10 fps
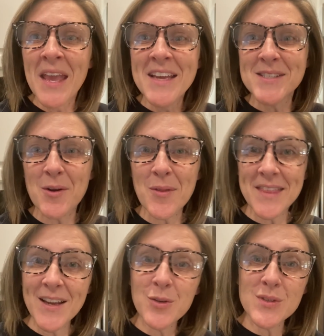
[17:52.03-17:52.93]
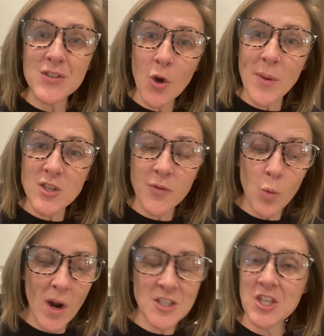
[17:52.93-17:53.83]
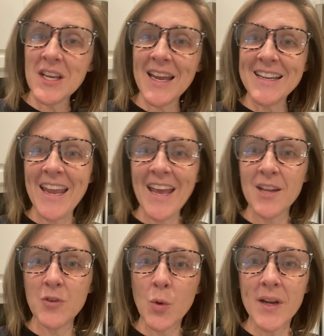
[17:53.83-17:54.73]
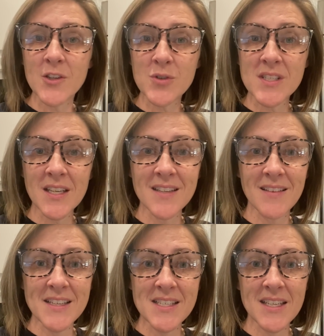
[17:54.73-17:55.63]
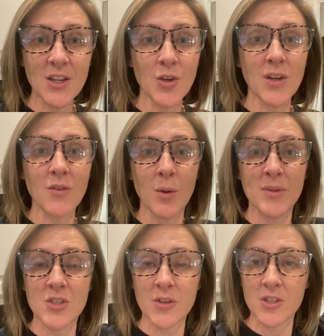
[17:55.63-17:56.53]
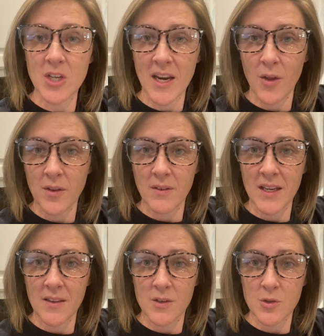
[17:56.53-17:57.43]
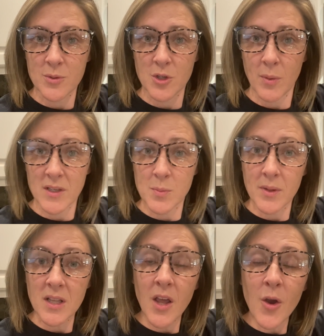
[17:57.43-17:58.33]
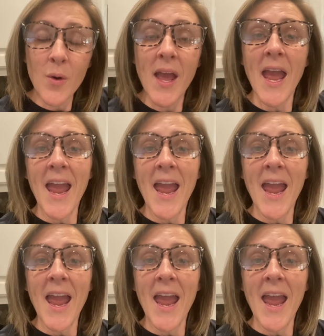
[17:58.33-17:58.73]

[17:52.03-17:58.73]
So thank you so much for watching. Again, if you're interested in Lazy Day Cooking Club, be sure to check out the link in the description box below.